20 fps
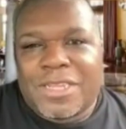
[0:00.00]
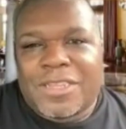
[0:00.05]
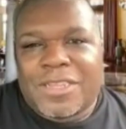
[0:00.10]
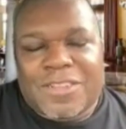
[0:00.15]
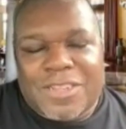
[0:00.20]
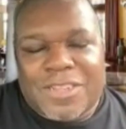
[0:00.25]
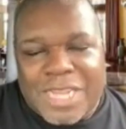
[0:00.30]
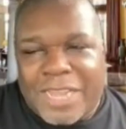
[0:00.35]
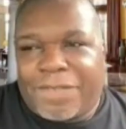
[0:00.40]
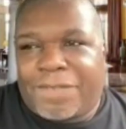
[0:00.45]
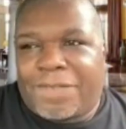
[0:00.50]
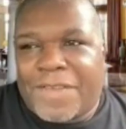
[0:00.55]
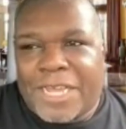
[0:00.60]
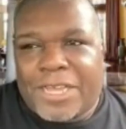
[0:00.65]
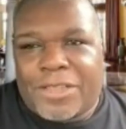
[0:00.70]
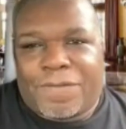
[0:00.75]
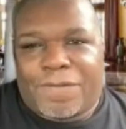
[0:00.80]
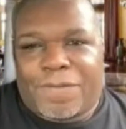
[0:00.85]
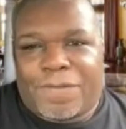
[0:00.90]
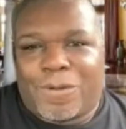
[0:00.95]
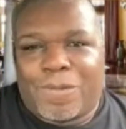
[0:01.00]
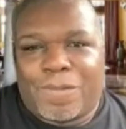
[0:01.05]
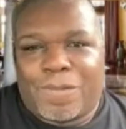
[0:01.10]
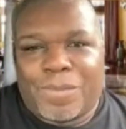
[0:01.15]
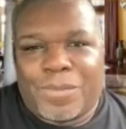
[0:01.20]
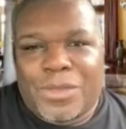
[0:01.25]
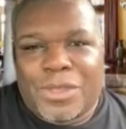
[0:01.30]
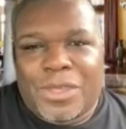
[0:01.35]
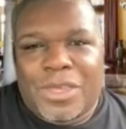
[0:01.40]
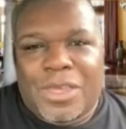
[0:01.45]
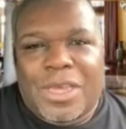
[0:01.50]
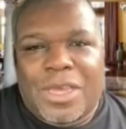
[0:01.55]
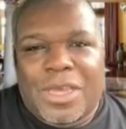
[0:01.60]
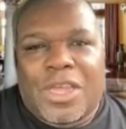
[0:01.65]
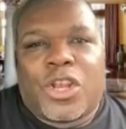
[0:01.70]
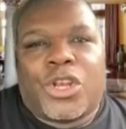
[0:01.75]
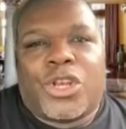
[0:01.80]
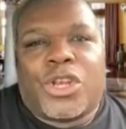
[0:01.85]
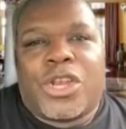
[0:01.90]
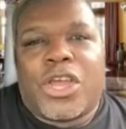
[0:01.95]
stay faithful.
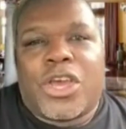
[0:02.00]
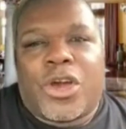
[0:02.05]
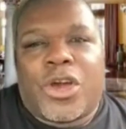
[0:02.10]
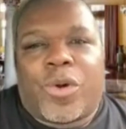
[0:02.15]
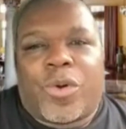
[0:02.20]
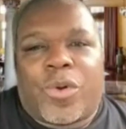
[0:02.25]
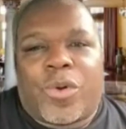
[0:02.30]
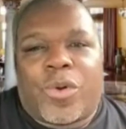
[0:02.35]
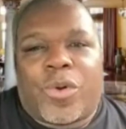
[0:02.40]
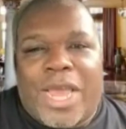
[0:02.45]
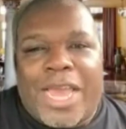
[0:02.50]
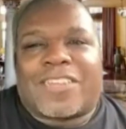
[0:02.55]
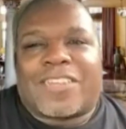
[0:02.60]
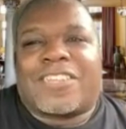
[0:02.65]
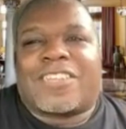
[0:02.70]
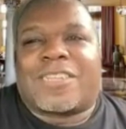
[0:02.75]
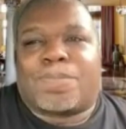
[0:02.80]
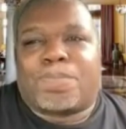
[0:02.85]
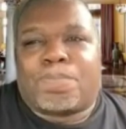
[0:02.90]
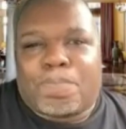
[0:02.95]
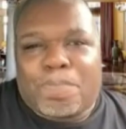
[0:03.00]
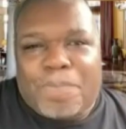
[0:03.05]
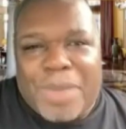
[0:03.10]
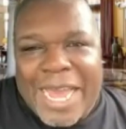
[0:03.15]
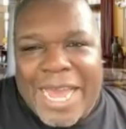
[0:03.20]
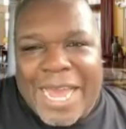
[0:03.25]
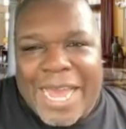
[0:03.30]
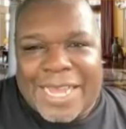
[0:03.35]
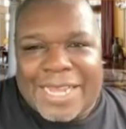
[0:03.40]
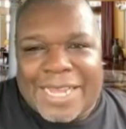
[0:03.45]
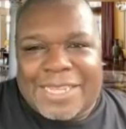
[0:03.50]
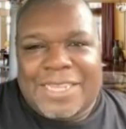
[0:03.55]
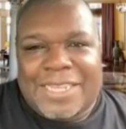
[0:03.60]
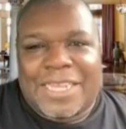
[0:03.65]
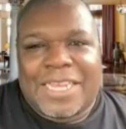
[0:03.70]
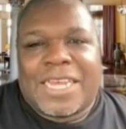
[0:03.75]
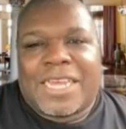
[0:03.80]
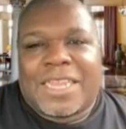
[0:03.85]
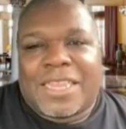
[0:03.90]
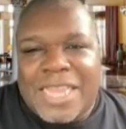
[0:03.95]
No, expect
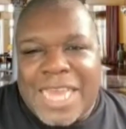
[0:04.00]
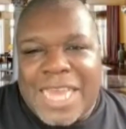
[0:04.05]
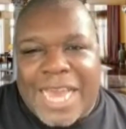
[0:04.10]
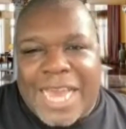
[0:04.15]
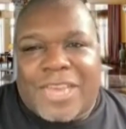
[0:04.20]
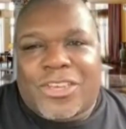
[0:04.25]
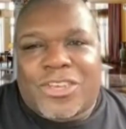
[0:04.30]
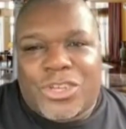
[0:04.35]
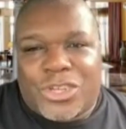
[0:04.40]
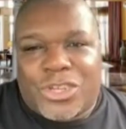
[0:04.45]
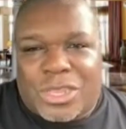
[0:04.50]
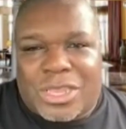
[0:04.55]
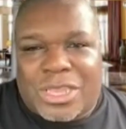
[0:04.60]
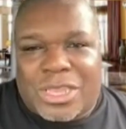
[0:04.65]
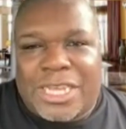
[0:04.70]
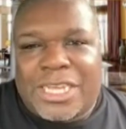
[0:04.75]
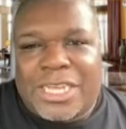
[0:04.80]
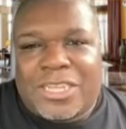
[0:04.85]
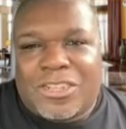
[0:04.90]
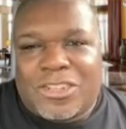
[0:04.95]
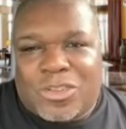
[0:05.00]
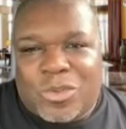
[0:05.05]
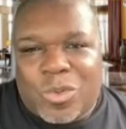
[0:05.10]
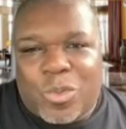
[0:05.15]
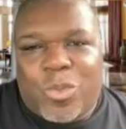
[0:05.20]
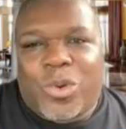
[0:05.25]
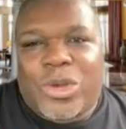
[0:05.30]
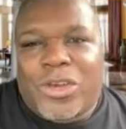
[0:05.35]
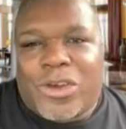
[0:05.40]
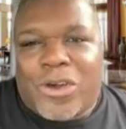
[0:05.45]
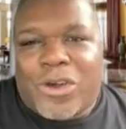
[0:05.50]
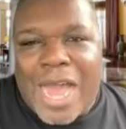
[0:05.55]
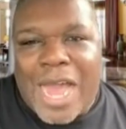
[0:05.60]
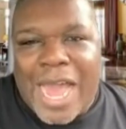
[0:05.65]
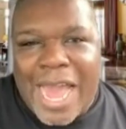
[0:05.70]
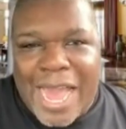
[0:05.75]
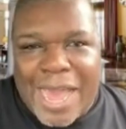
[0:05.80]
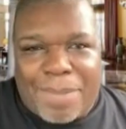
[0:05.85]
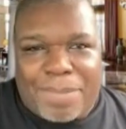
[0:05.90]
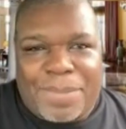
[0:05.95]
that good things will
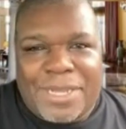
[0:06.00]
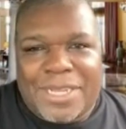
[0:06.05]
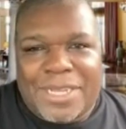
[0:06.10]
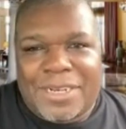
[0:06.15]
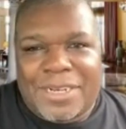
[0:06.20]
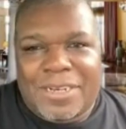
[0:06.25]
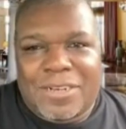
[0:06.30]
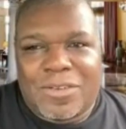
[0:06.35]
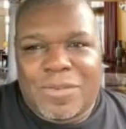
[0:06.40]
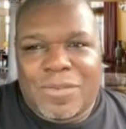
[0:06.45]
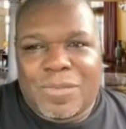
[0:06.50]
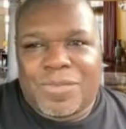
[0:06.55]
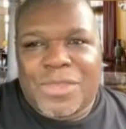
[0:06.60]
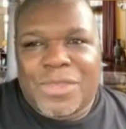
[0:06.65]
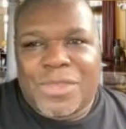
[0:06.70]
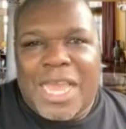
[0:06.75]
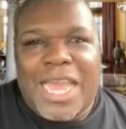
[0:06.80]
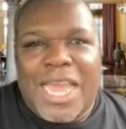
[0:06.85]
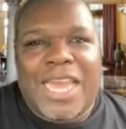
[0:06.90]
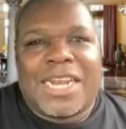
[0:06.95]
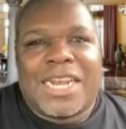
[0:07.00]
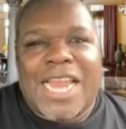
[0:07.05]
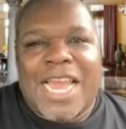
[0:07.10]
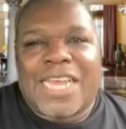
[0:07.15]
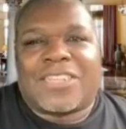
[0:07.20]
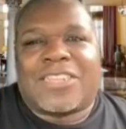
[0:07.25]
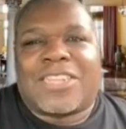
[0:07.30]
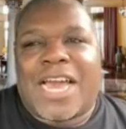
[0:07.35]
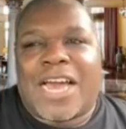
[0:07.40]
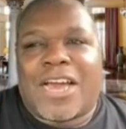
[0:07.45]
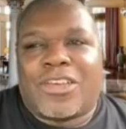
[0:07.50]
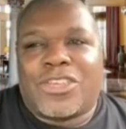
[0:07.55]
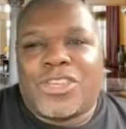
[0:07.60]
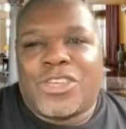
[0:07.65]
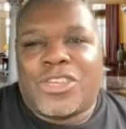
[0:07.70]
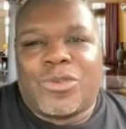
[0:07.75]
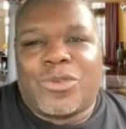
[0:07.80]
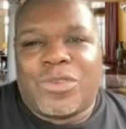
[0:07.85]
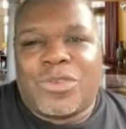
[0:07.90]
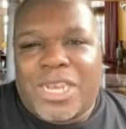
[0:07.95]
happen. And that's how
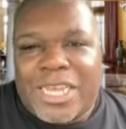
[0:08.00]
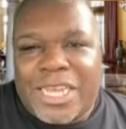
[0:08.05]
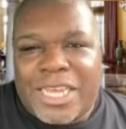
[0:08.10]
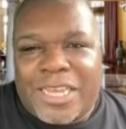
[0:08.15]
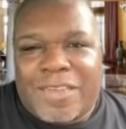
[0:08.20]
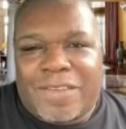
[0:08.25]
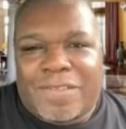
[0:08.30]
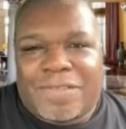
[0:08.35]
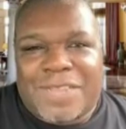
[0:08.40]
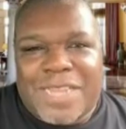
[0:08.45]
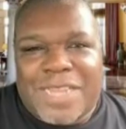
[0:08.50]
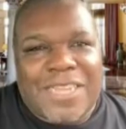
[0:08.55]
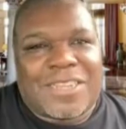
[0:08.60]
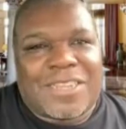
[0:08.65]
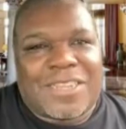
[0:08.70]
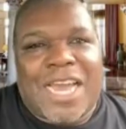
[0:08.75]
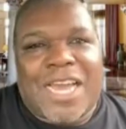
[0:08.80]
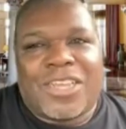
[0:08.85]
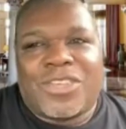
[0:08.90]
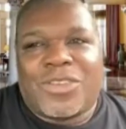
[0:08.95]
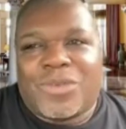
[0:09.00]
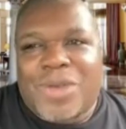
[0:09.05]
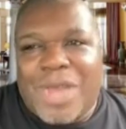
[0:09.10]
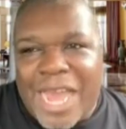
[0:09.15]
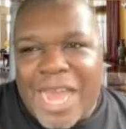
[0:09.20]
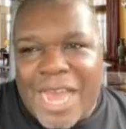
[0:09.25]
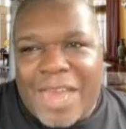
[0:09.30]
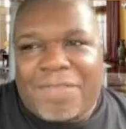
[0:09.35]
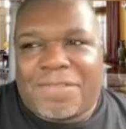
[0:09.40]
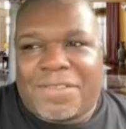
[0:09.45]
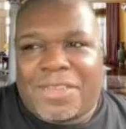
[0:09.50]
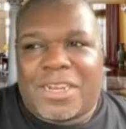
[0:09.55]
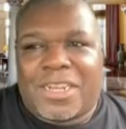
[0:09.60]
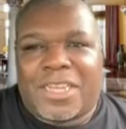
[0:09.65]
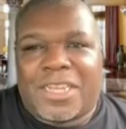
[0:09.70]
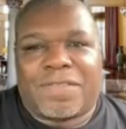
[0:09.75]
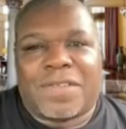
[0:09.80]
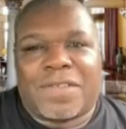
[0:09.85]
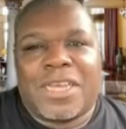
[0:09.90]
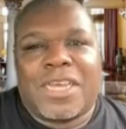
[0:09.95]
you live. That's how you have to
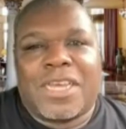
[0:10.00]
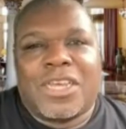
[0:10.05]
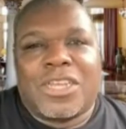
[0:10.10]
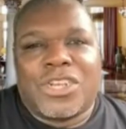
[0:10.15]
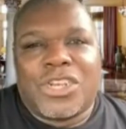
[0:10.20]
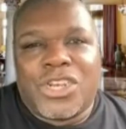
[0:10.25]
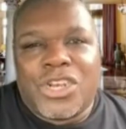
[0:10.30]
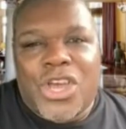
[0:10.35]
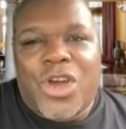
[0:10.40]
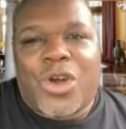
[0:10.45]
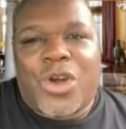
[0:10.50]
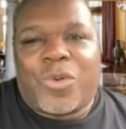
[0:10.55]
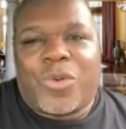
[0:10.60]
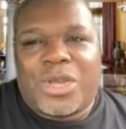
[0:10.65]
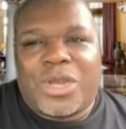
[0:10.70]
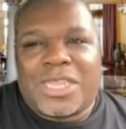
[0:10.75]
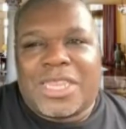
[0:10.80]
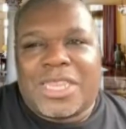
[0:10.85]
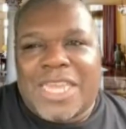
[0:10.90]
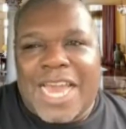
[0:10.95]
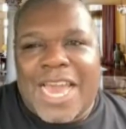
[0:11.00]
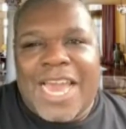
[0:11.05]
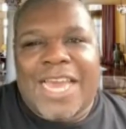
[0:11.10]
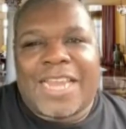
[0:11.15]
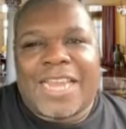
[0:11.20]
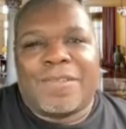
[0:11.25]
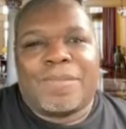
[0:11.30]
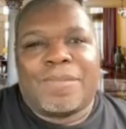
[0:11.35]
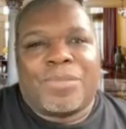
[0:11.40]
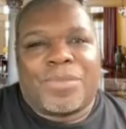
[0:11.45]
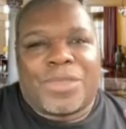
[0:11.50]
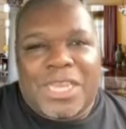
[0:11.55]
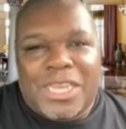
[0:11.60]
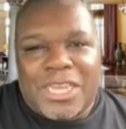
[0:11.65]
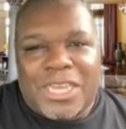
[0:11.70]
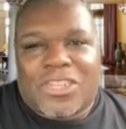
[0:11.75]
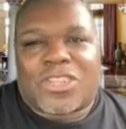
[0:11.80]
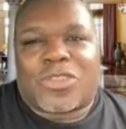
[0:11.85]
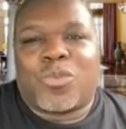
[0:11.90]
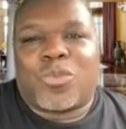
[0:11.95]
live, knowing that
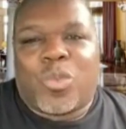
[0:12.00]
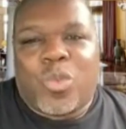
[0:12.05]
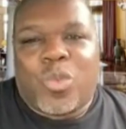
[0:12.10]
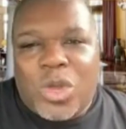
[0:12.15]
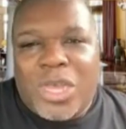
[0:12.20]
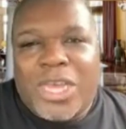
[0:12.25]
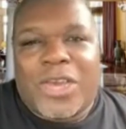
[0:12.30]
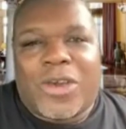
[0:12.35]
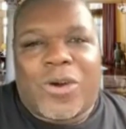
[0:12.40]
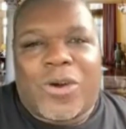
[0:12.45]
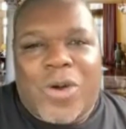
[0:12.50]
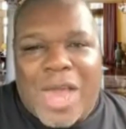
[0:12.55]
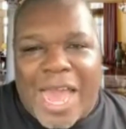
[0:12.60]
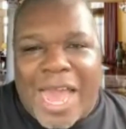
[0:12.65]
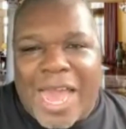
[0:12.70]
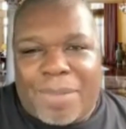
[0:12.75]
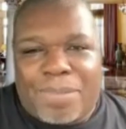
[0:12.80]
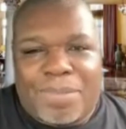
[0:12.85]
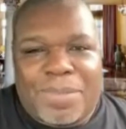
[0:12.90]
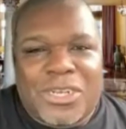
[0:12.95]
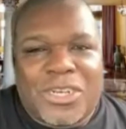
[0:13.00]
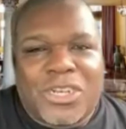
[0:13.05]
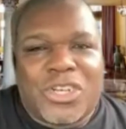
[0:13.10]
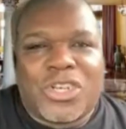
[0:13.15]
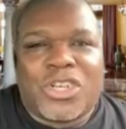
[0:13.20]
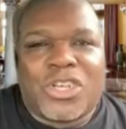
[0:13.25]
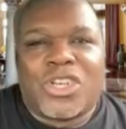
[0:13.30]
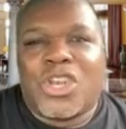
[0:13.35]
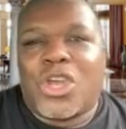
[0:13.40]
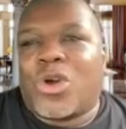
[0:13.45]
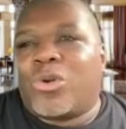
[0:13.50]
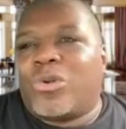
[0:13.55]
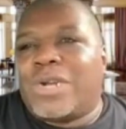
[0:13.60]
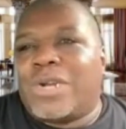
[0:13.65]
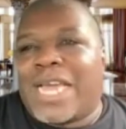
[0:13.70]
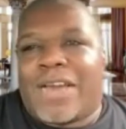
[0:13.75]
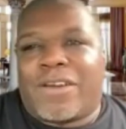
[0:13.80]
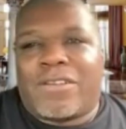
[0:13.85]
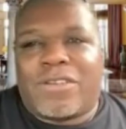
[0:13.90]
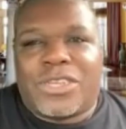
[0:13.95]
it will happen. No
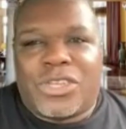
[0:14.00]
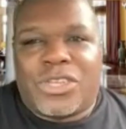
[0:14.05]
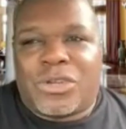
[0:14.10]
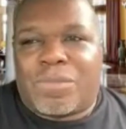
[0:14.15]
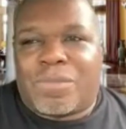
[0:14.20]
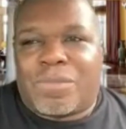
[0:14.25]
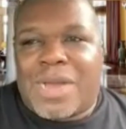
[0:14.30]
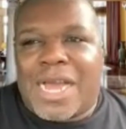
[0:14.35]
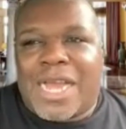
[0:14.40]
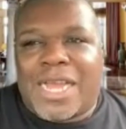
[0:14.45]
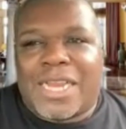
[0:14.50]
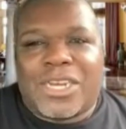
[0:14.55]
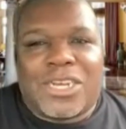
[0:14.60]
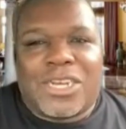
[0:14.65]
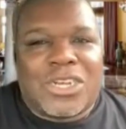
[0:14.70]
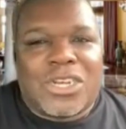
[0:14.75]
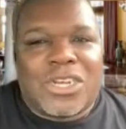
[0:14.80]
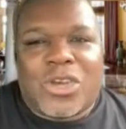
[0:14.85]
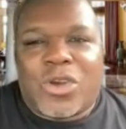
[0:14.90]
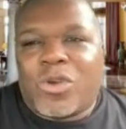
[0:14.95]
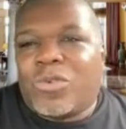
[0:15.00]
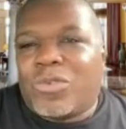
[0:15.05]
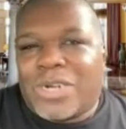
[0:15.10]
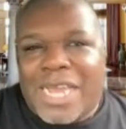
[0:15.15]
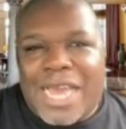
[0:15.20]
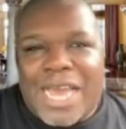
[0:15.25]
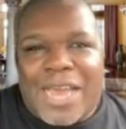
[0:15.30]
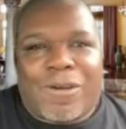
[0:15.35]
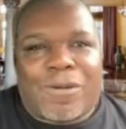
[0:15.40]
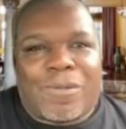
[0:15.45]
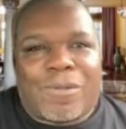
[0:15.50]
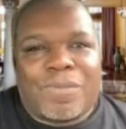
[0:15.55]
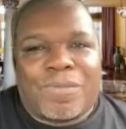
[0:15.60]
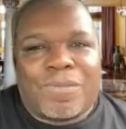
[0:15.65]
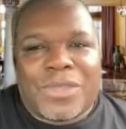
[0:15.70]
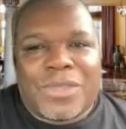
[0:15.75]
doubt in your mind, no doubt.